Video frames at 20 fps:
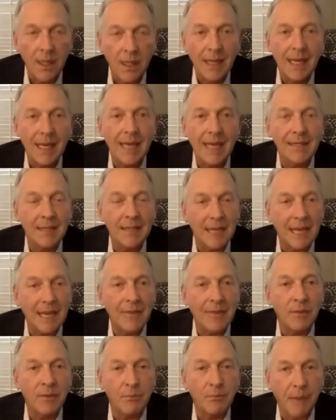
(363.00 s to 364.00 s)
he's an
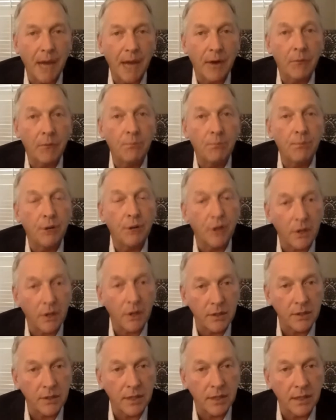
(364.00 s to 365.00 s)
even better
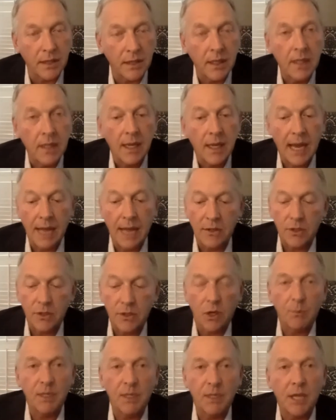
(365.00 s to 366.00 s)
person. And
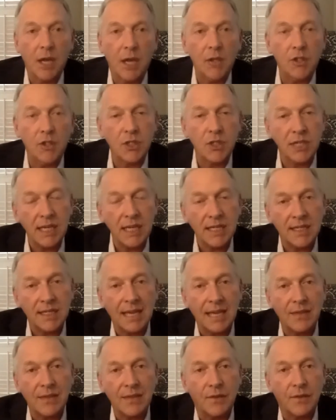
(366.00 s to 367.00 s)
so because she
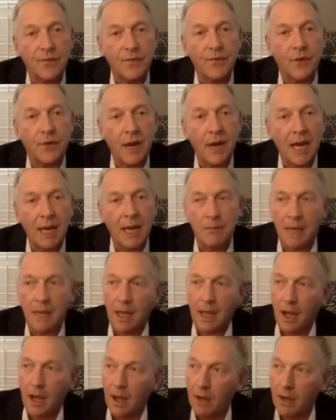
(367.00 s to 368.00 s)
set the frame
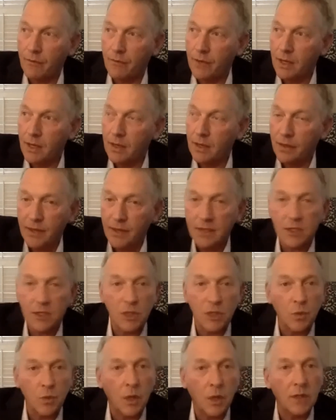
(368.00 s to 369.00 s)
of this
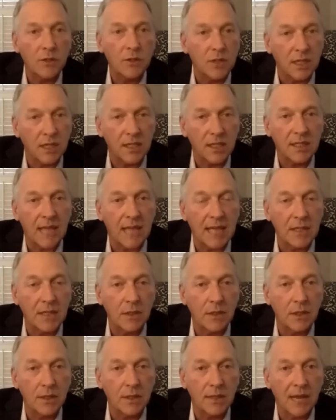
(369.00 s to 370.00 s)
is what success
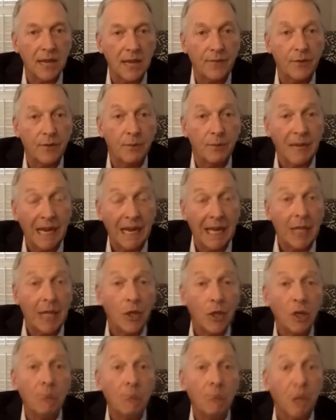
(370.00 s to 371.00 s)
looks like for being a
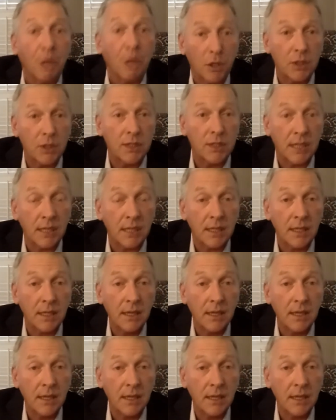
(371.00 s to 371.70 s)
good person,